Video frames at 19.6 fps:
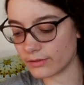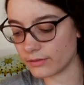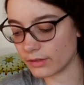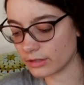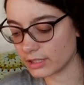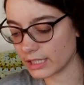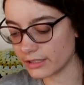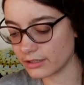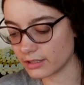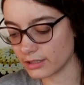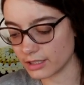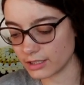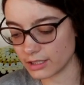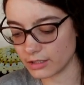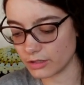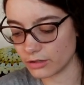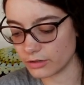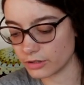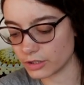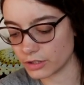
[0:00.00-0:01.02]
If your tension is
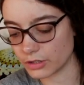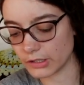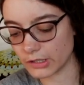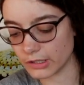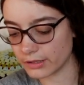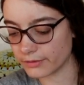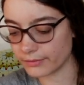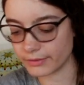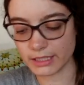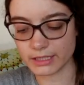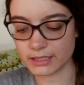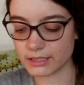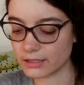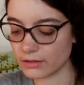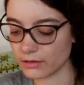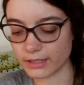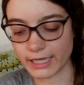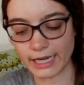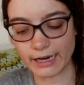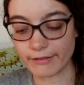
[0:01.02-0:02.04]
in your jaw, it
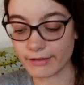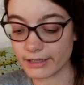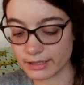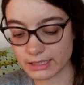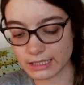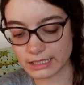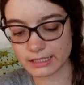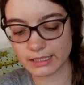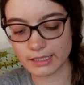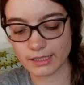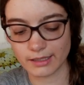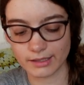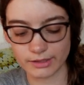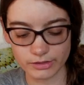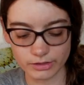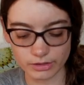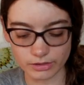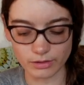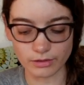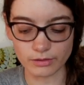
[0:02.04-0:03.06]
still carries.
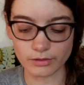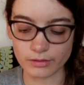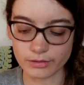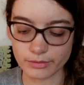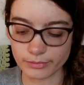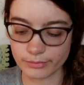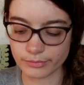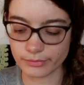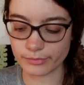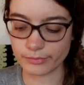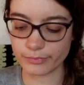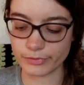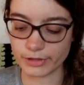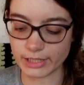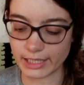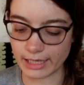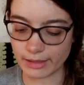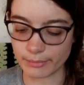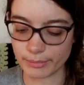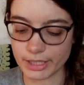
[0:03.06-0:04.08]
So,
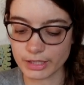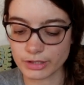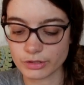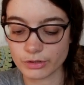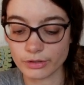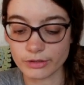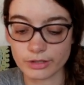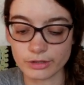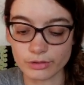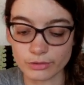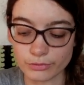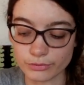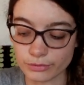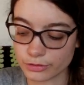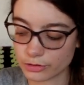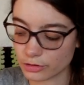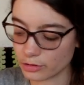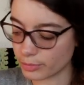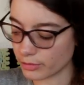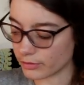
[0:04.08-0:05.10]
yeah, make sure that you're
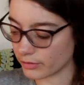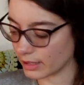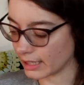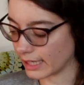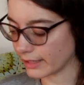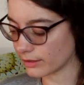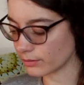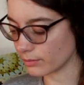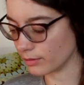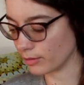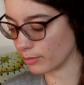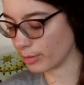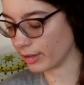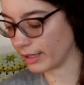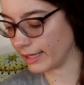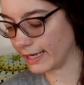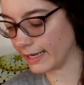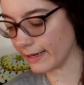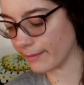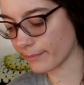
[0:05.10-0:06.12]
super relaxed when you're
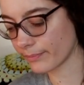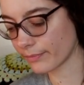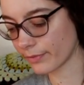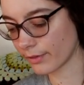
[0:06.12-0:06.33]
playing.